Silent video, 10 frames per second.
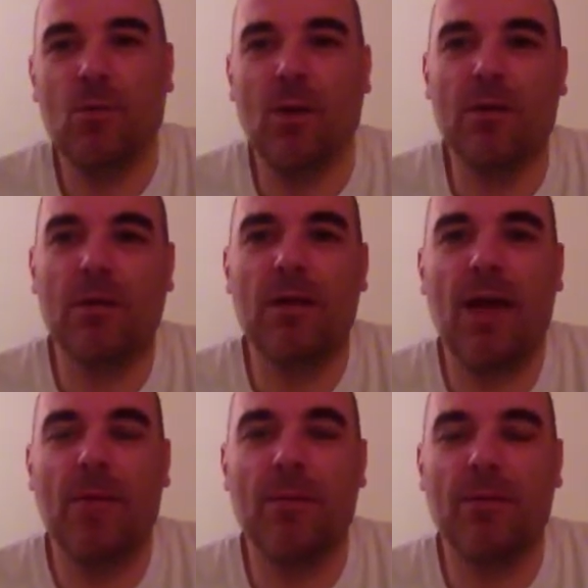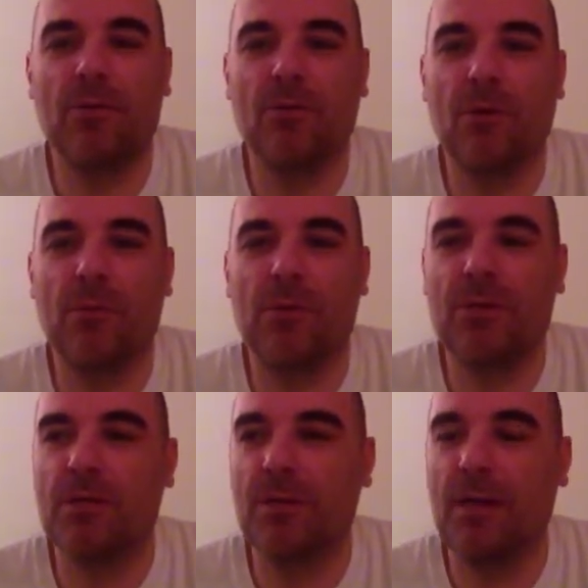what can happen to a
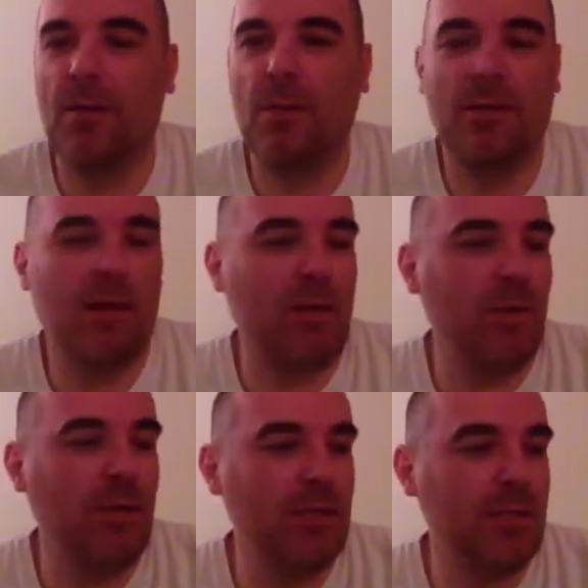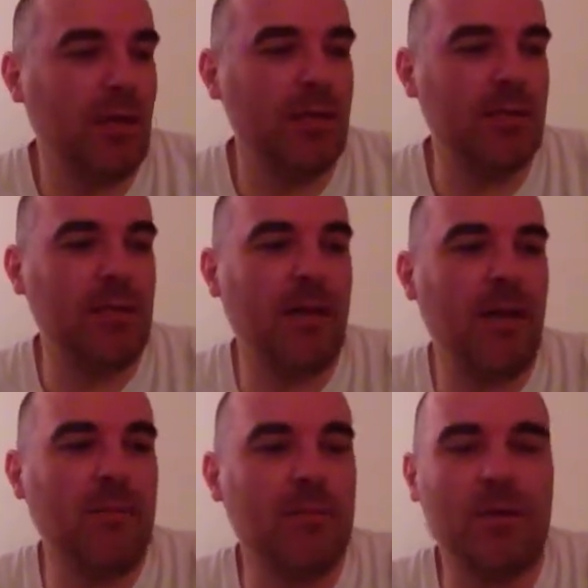person coming there criticizing them?